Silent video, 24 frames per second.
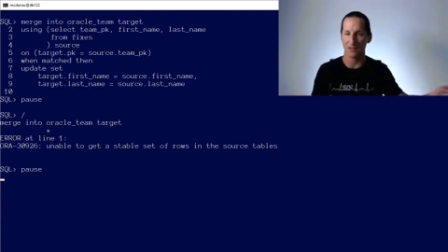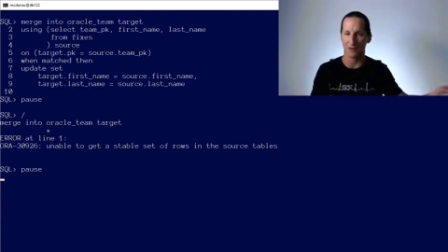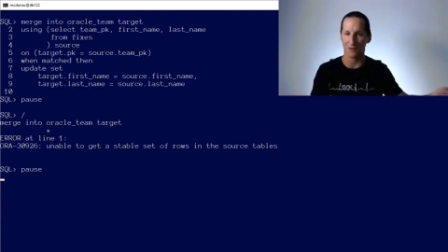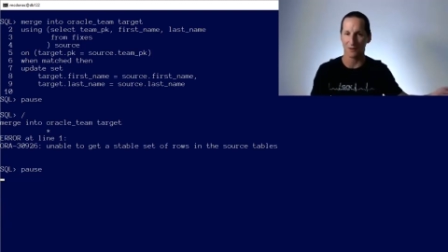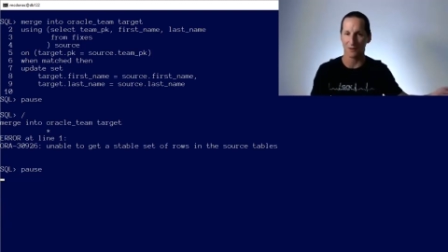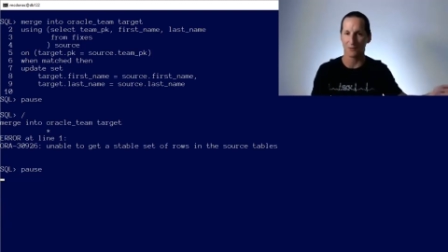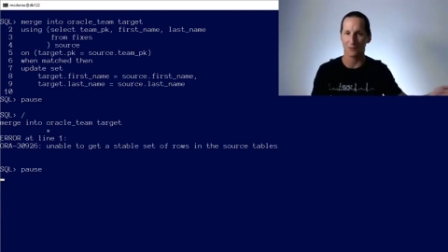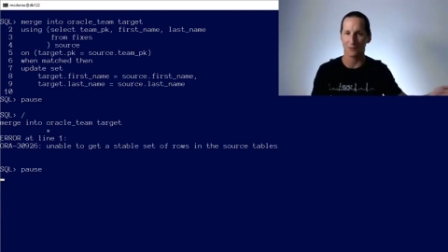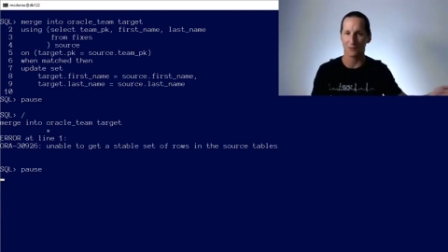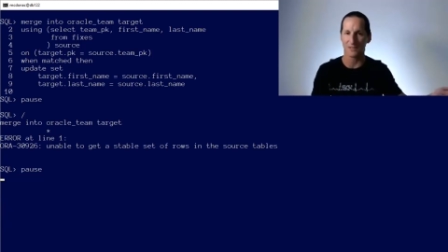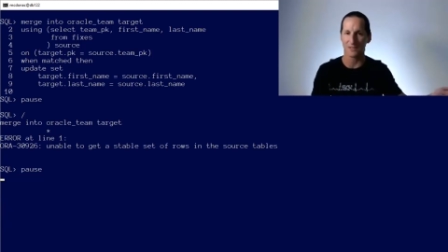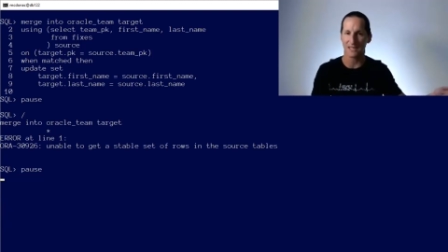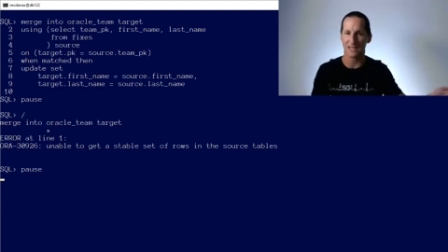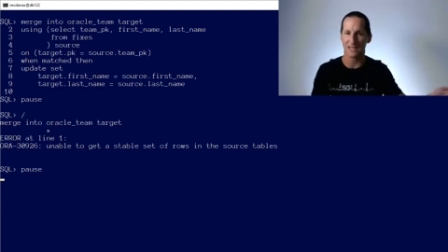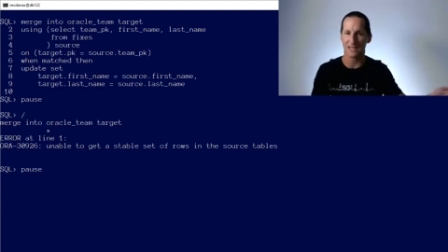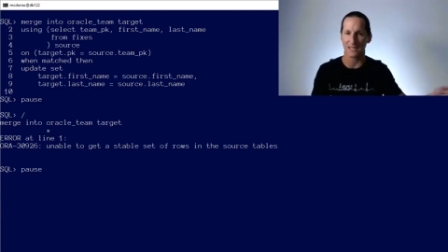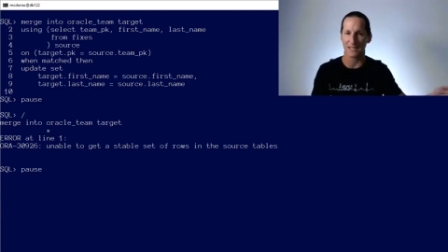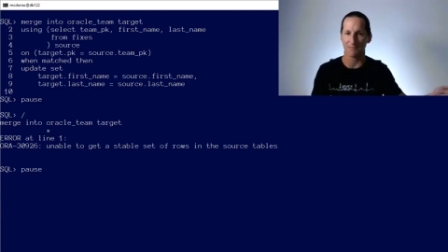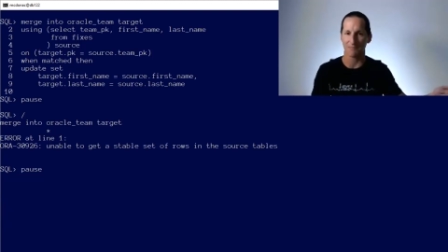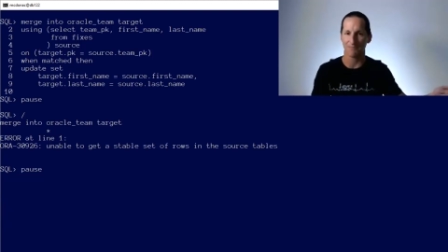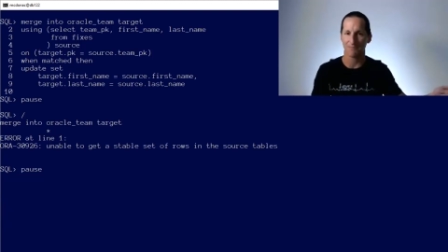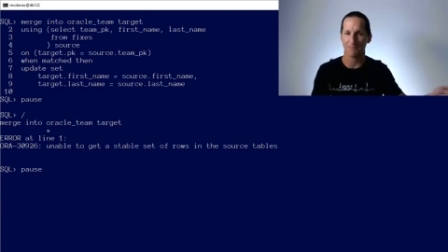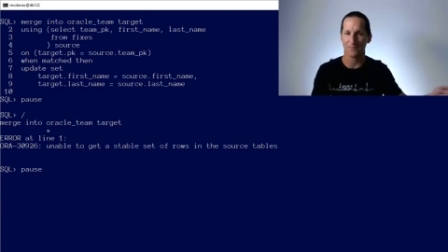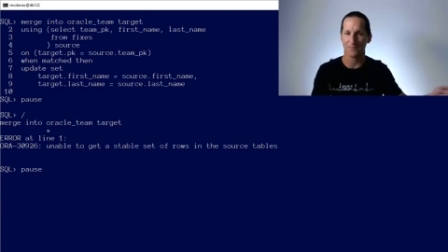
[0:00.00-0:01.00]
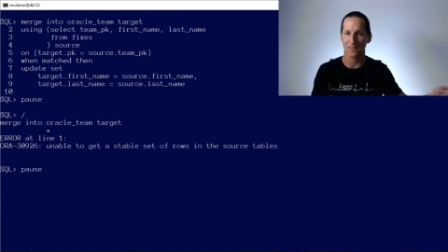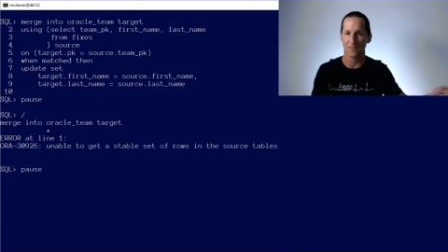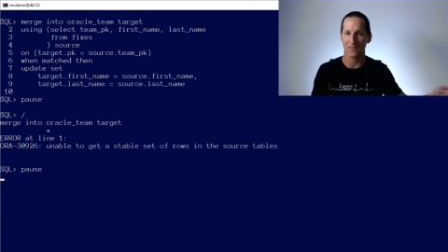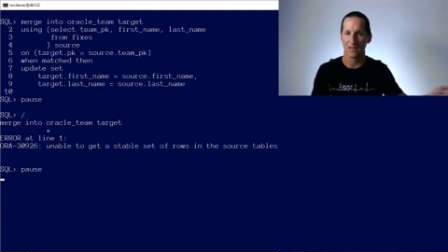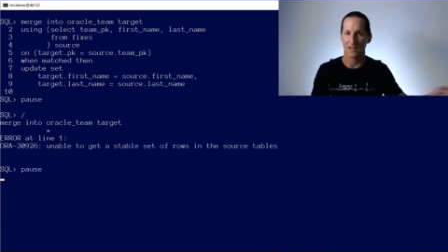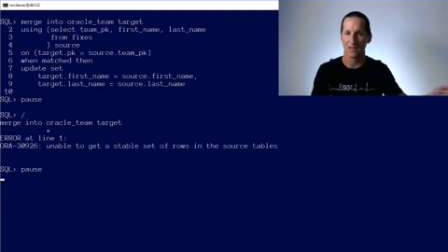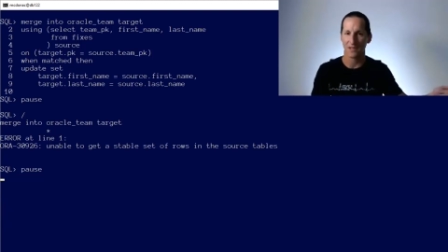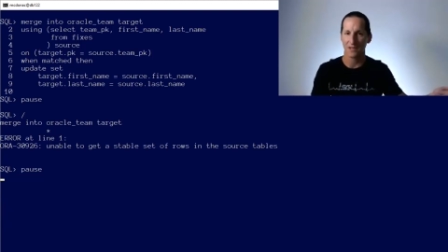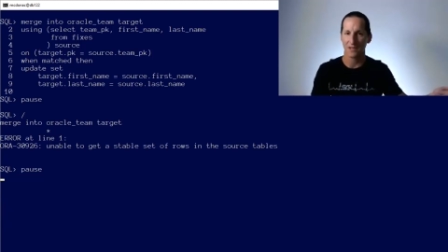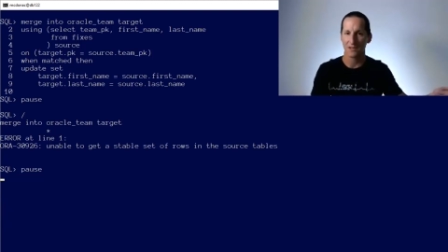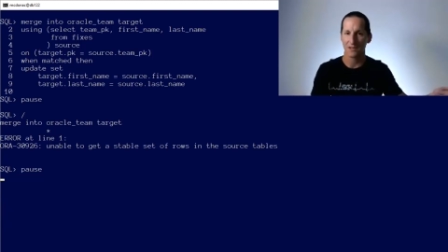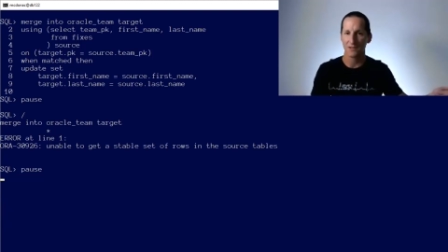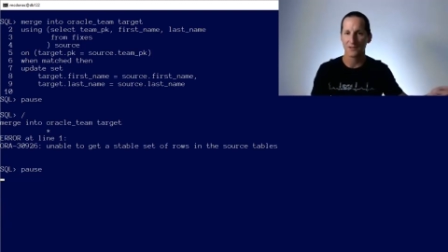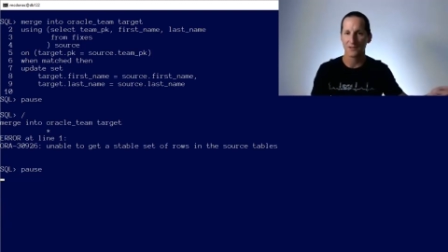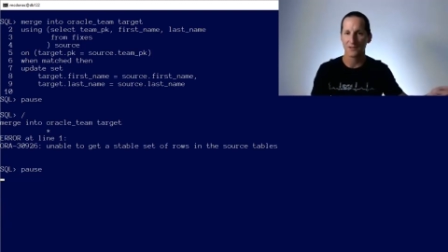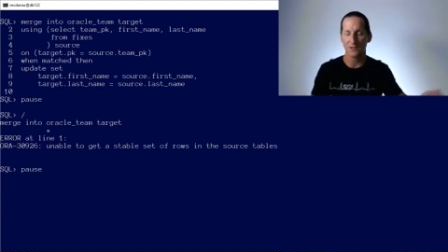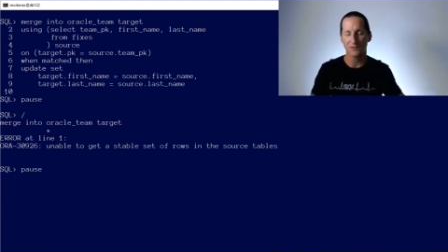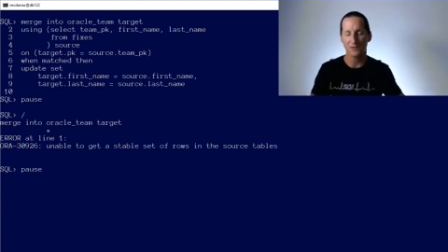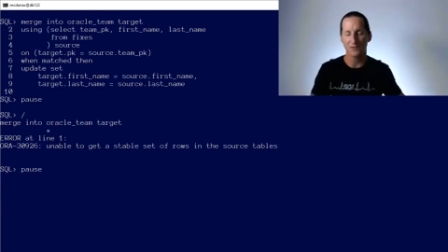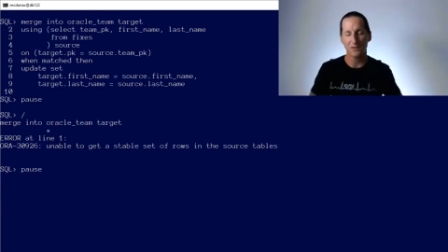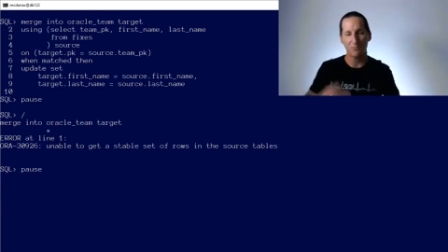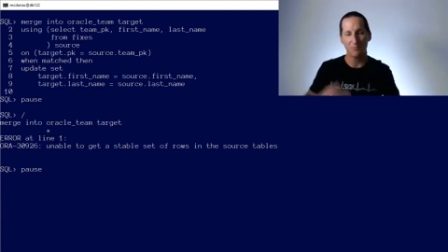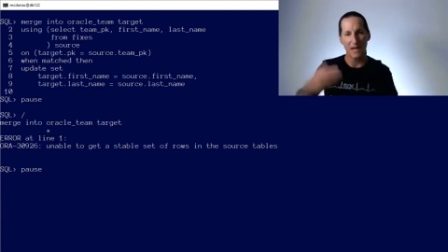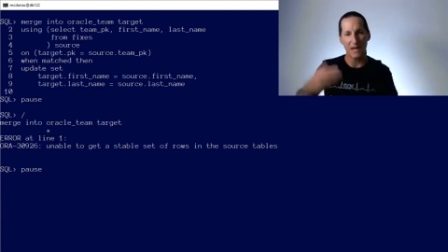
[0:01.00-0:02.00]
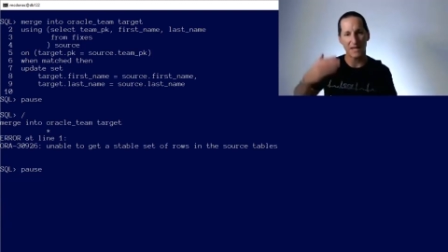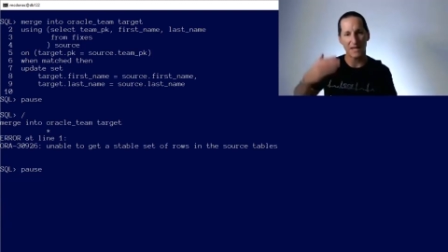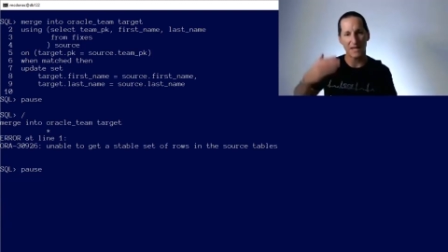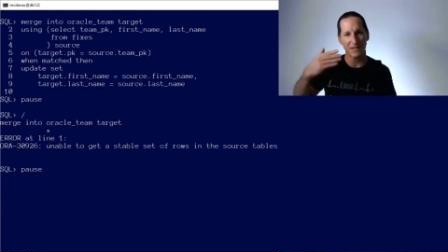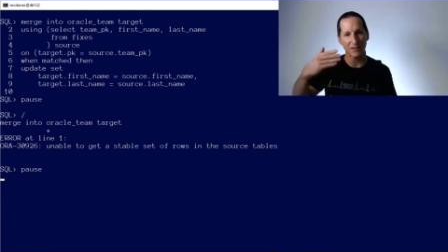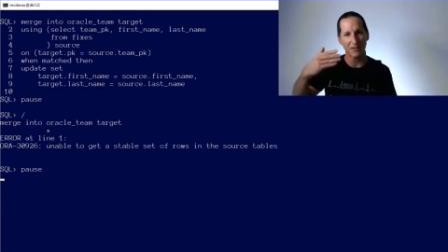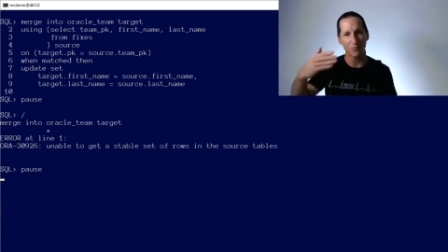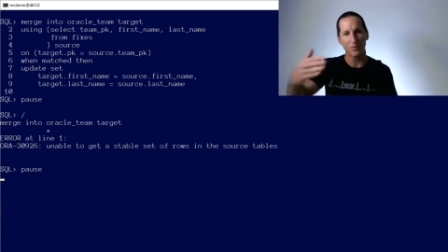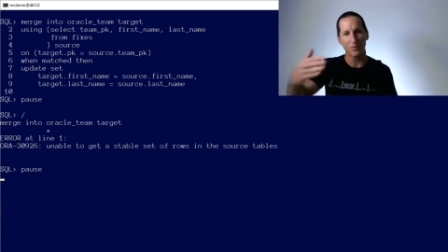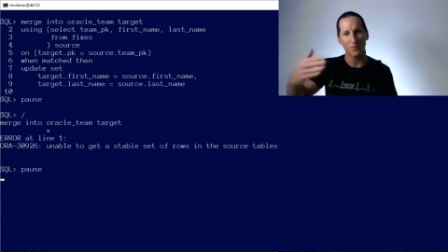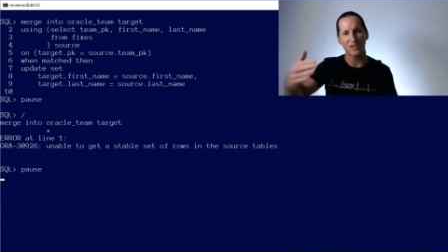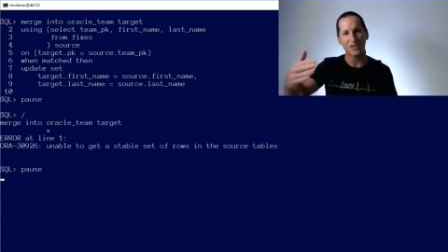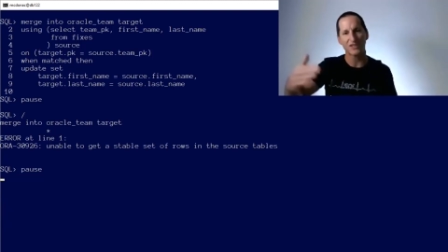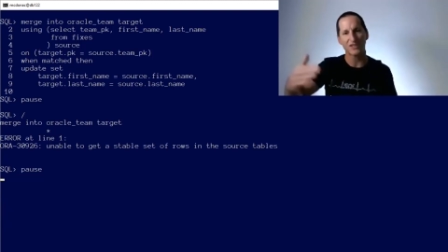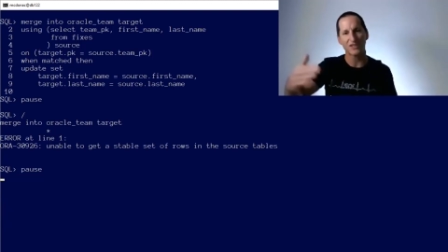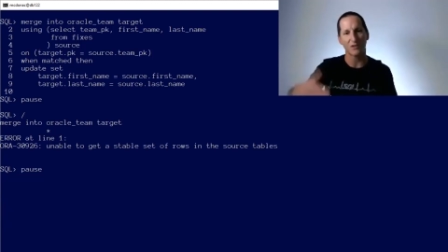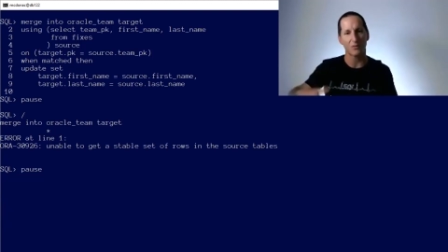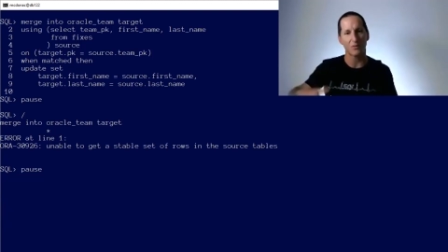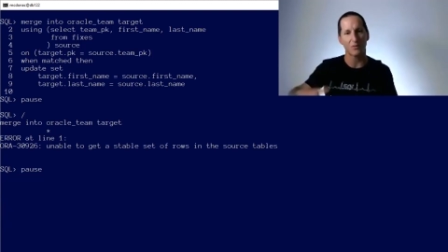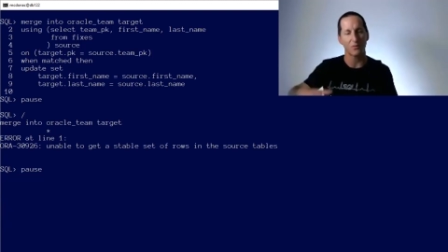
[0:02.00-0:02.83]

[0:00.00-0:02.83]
Oracle team. So depending on which